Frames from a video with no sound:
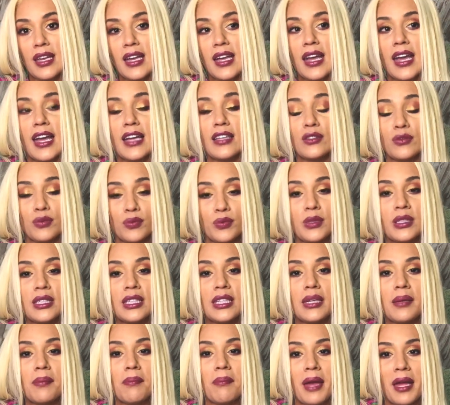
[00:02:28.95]
It's
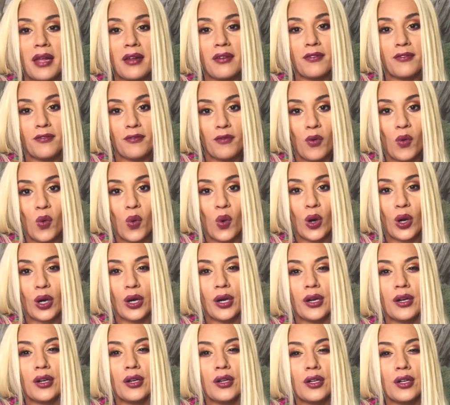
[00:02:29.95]
really meant for
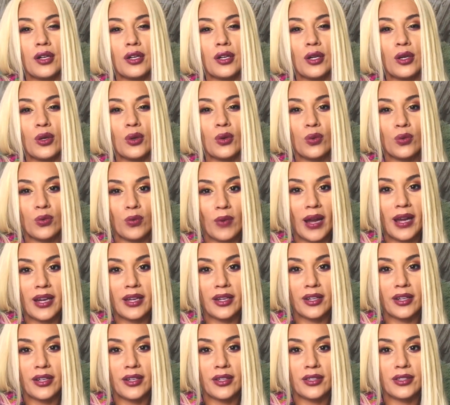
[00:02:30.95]

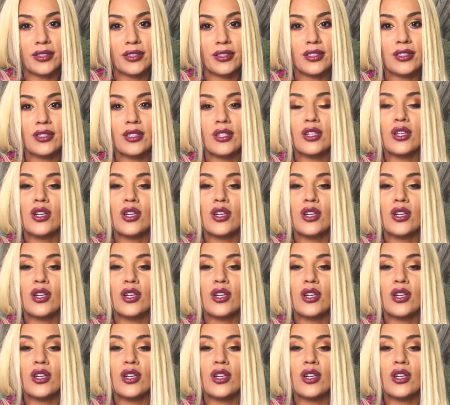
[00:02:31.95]
writers